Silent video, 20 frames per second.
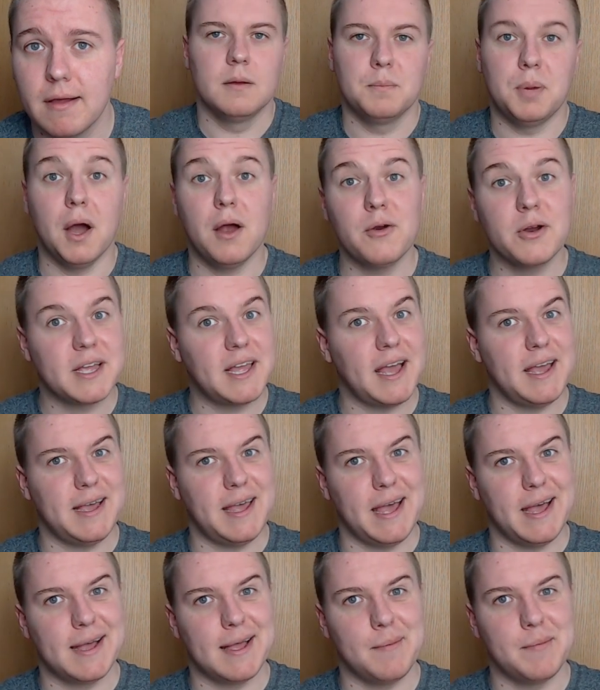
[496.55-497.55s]
Pirate Cake
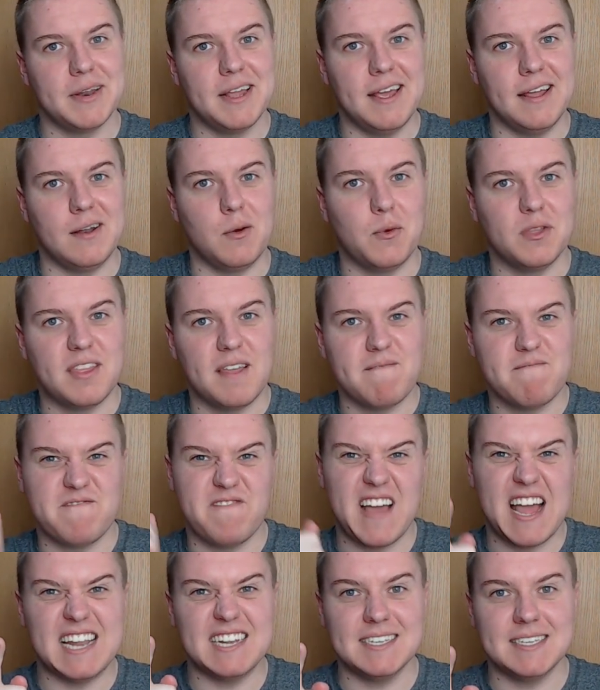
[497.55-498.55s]
here coming in with them
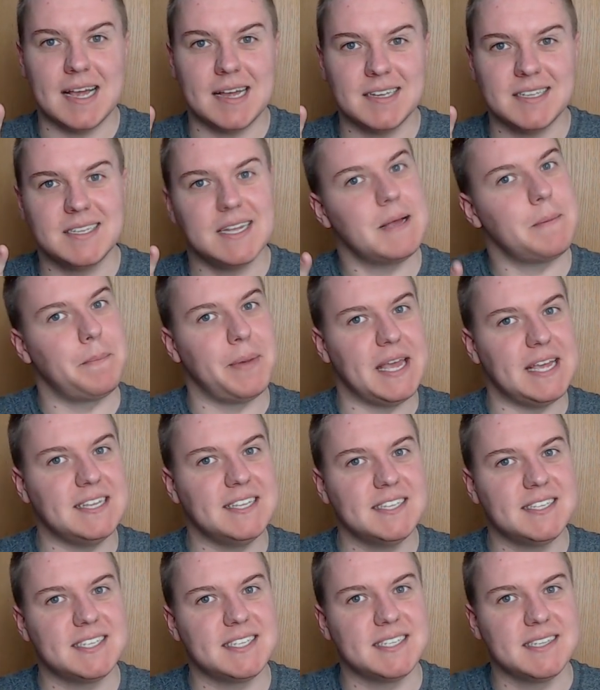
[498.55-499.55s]
Fantastic
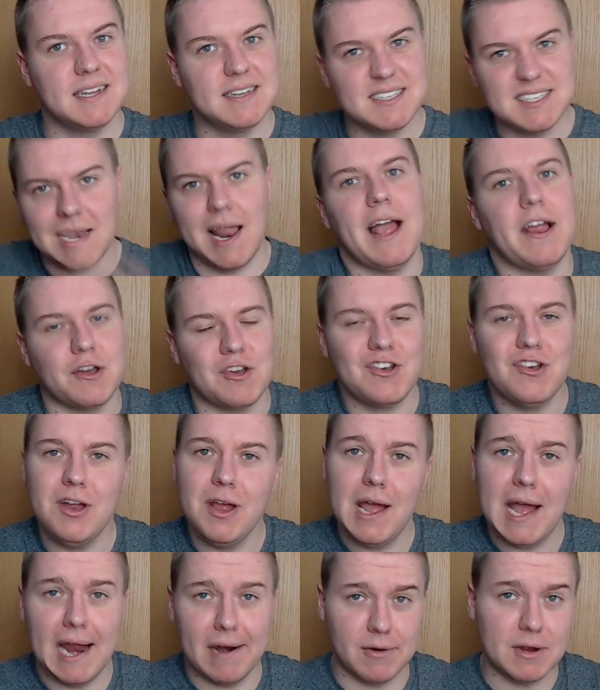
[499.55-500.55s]
Beasts
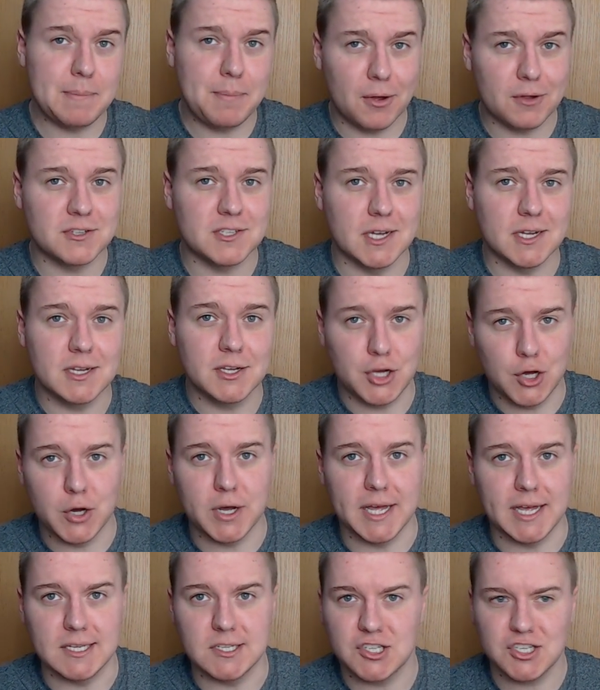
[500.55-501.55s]
/ Harry Potter
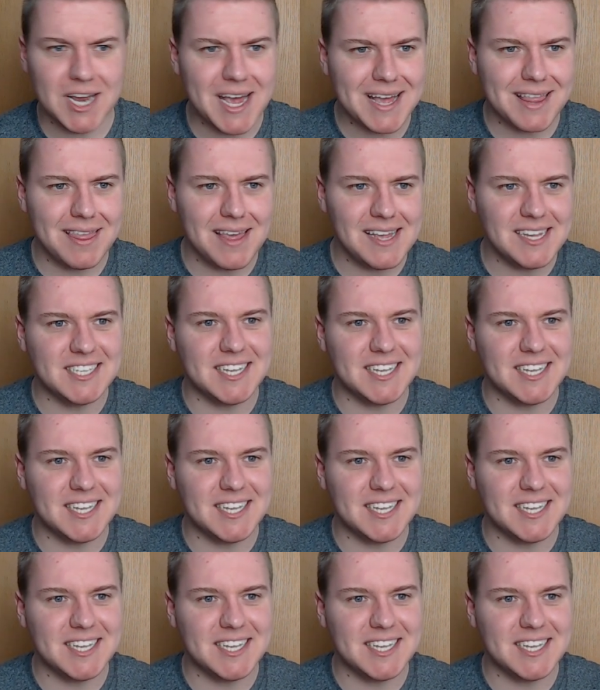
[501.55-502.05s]
cookies. Check these